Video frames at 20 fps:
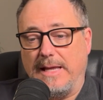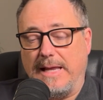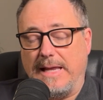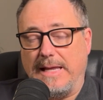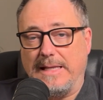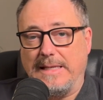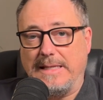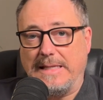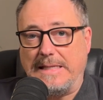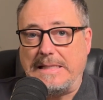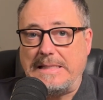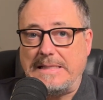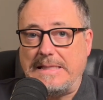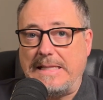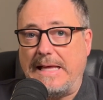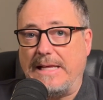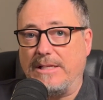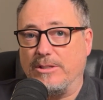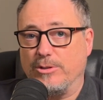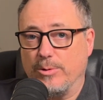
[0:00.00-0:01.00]
And in
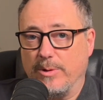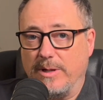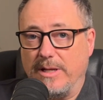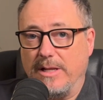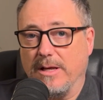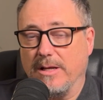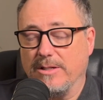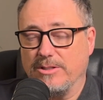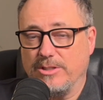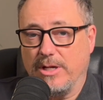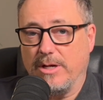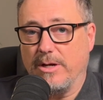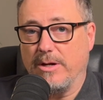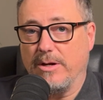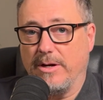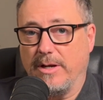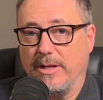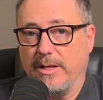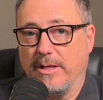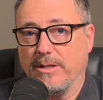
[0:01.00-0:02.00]
that triage
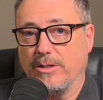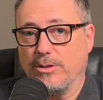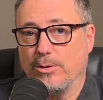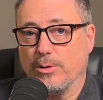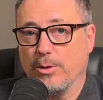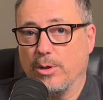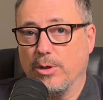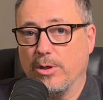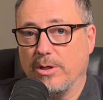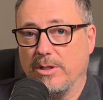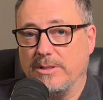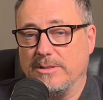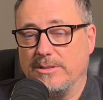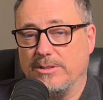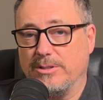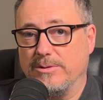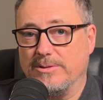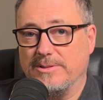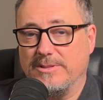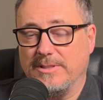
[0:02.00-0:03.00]
area, you're going
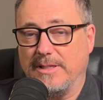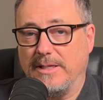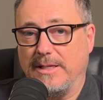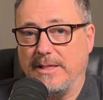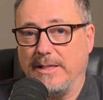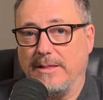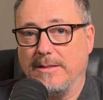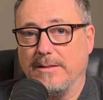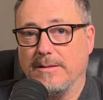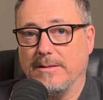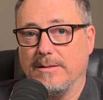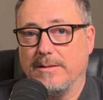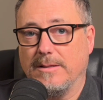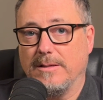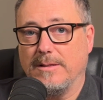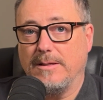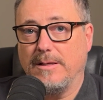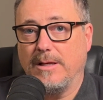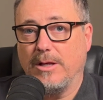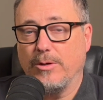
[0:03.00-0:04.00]
to see
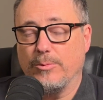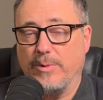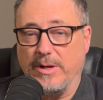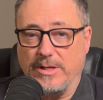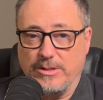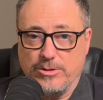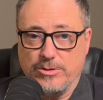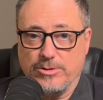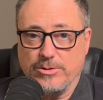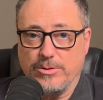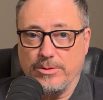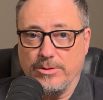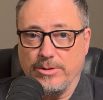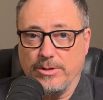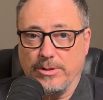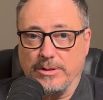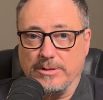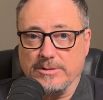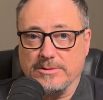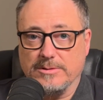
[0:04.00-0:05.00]
a registered
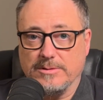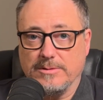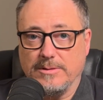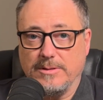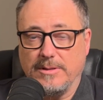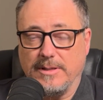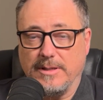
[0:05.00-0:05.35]
nurse.